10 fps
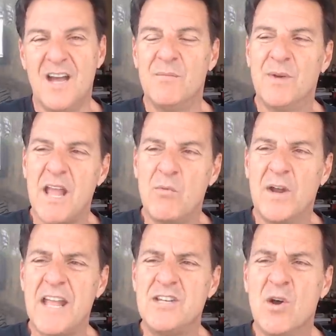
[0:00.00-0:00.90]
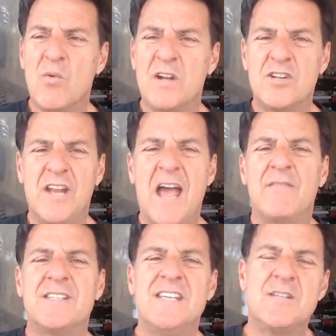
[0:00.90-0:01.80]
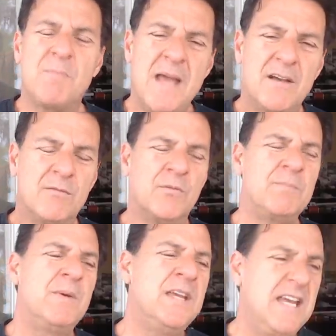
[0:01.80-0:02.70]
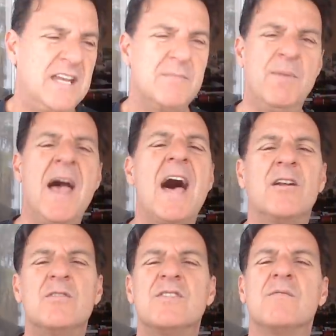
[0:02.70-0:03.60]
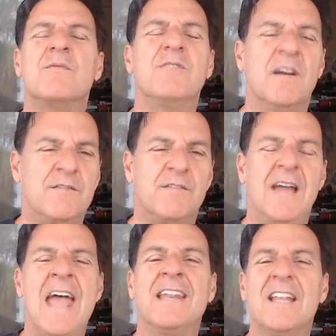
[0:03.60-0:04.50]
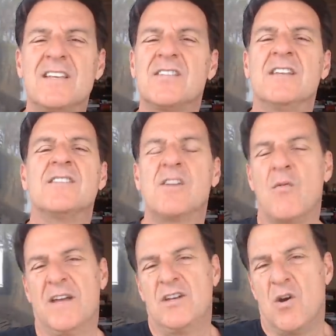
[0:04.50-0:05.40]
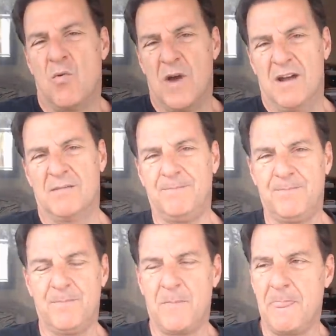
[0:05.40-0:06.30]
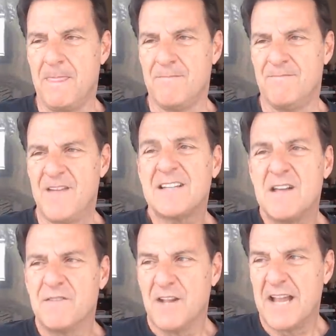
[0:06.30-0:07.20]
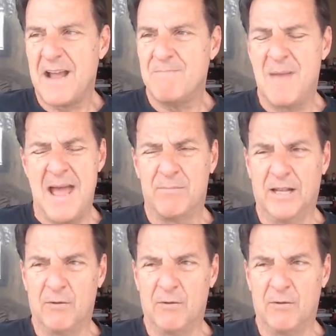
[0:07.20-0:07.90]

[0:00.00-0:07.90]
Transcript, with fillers: But I, what I don't want you to have is these pa- repeated patterns of, of endless, it's going nowhere. In fact, I feel like I'm babbling